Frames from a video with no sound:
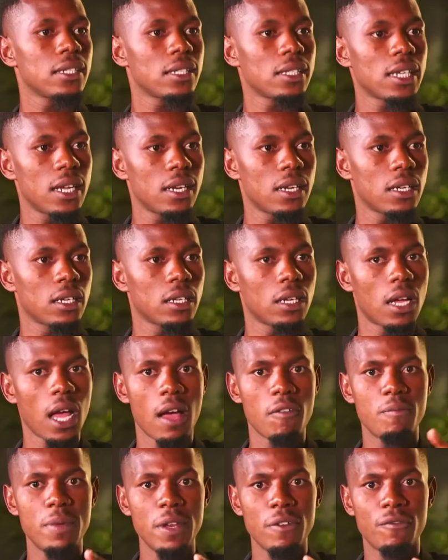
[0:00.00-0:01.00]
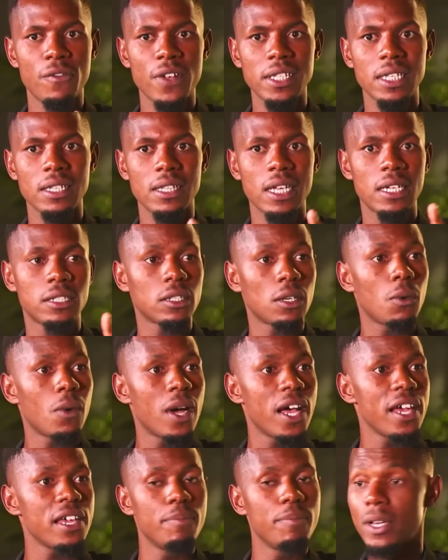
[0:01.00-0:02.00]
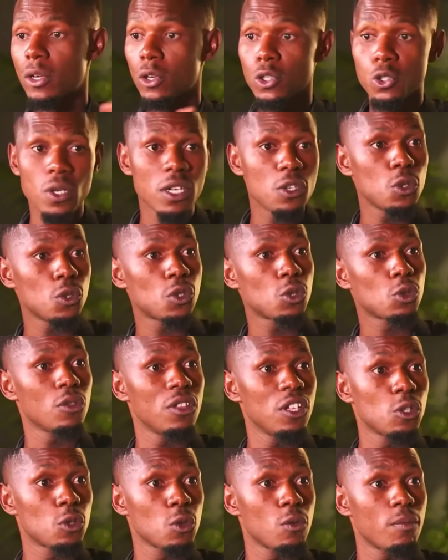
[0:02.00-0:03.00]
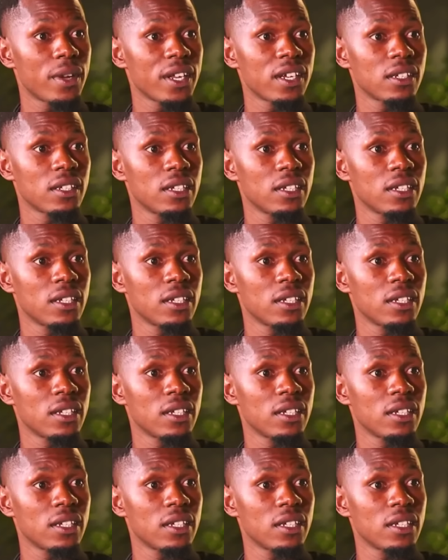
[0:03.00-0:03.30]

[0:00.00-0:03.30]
Sana. I've been facing that. Why? Because you are used to this woman.